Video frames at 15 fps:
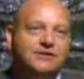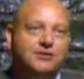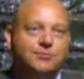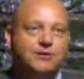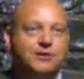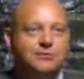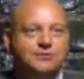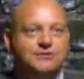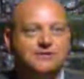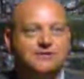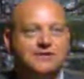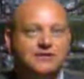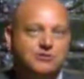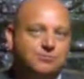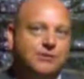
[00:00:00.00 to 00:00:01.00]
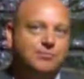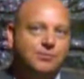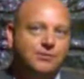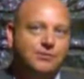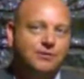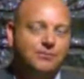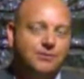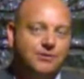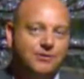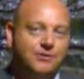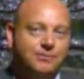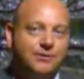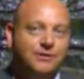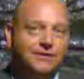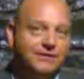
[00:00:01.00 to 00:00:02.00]
to be able to teach people about the
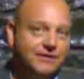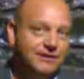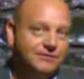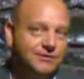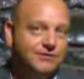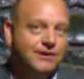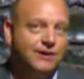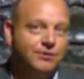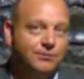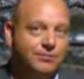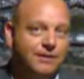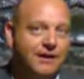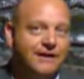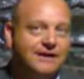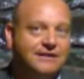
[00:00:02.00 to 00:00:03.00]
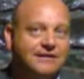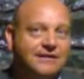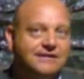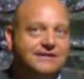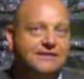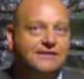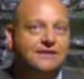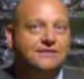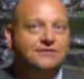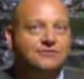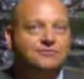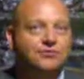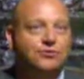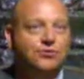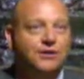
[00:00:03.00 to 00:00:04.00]
building of the tower back in
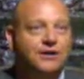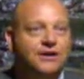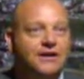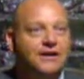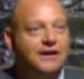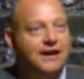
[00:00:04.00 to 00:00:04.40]
1894